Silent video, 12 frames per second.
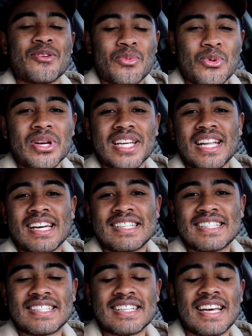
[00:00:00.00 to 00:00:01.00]
warning
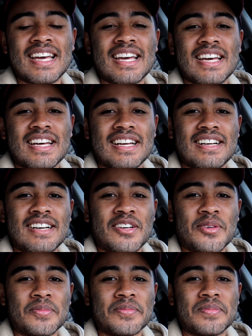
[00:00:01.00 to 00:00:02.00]
lights?
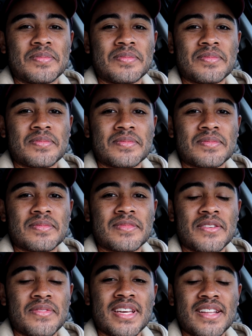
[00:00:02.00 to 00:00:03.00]

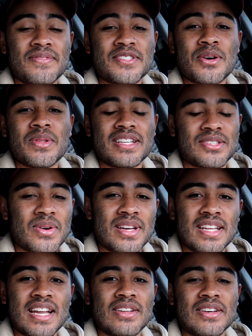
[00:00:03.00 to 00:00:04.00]
If so, that's
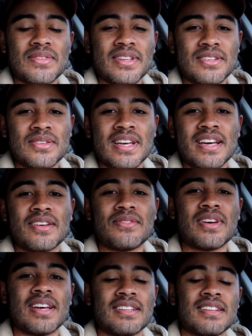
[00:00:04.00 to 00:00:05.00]
great. Then I'll definitely do that, and I'll
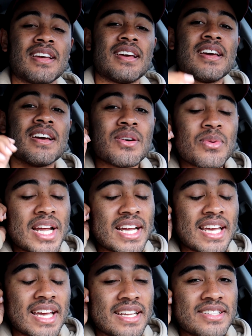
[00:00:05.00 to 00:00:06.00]
find what I
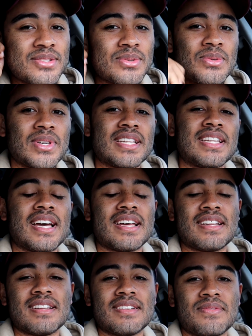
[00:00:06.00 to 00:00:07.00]
can to get
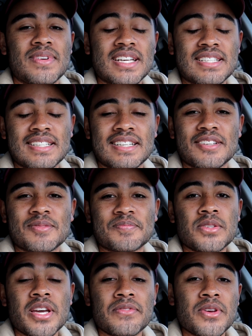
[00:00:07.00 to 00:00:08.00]
that fixed.
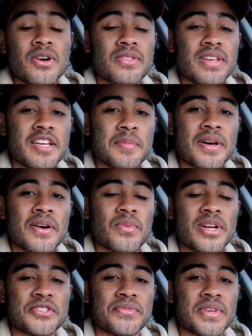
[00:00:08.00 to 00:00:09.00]
So yeah, if you are thinking about
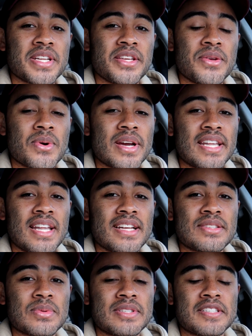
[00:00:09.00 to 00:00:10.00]
retrofitting your
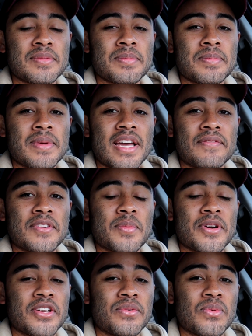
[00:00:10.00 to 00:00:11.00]
headlights with some
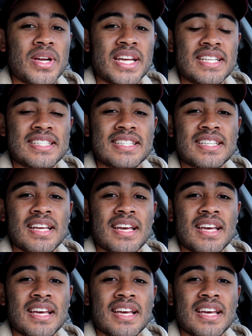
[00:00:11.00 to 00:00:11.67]
aftermarket rings,